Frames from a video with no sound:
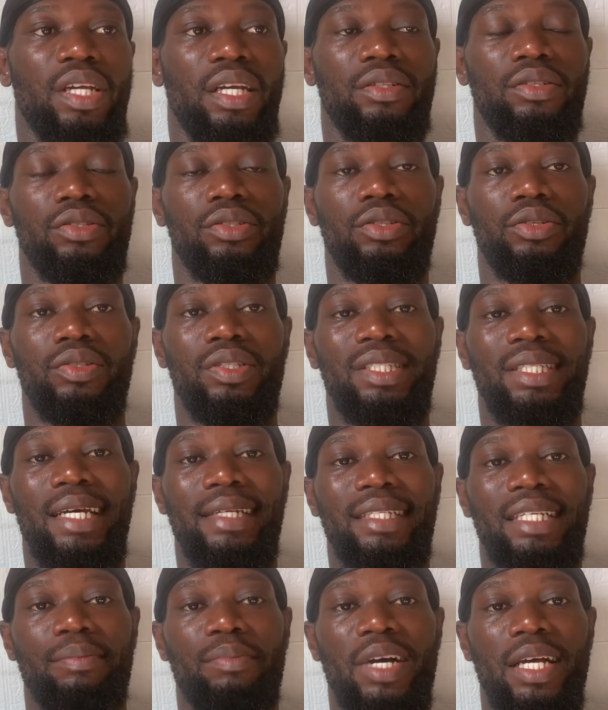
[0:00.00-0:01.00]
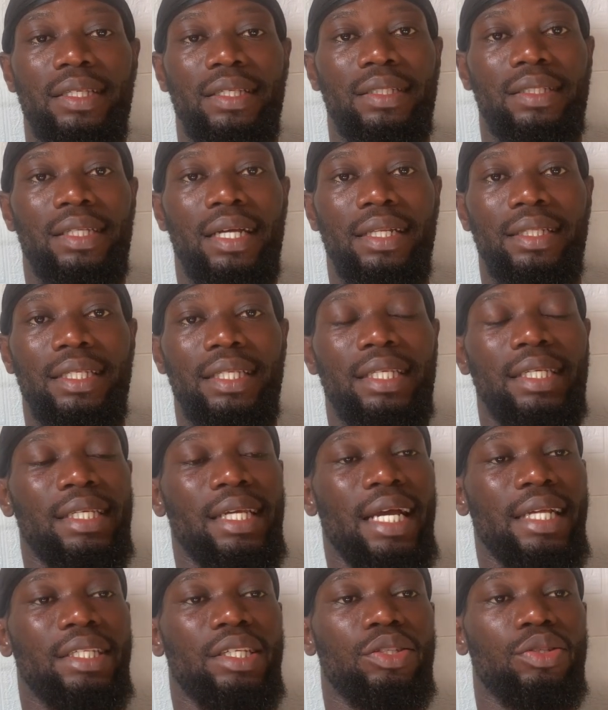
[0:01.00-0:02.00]
is also using that same assistant, he
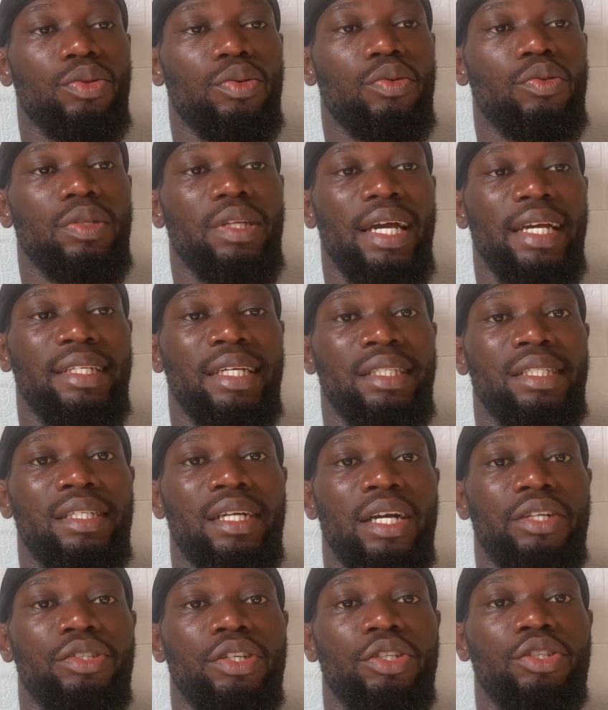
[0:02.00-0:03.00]
has his own identical thread.